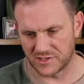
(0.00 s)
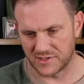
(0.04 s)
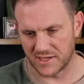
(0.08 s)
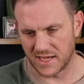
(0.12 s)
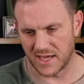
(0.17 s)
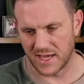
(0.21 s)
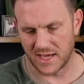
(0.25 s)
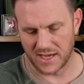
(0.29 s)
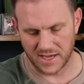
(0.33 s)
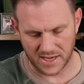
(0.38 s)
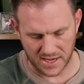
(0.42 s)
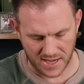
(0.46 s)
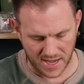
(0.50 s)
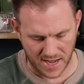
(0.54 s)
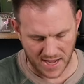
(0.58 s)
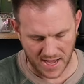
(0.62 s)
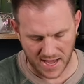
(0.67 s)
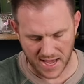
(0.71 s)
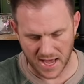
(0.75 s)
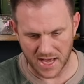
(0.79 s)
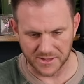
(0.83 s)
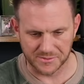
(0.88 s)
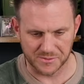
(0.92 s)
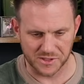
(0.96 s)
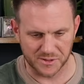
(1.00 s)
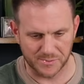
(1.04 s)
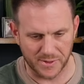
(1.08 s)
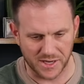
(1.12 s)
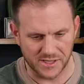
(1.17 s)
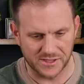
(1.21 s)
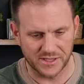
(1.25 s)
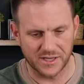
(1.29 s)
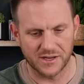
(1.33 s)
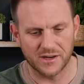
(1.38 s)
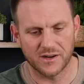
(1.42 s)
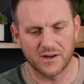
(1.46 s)
say I have some
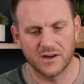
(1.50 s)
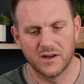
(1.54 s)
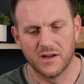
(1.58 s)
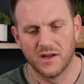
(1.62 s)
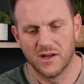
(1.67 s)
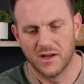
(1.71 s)
space here.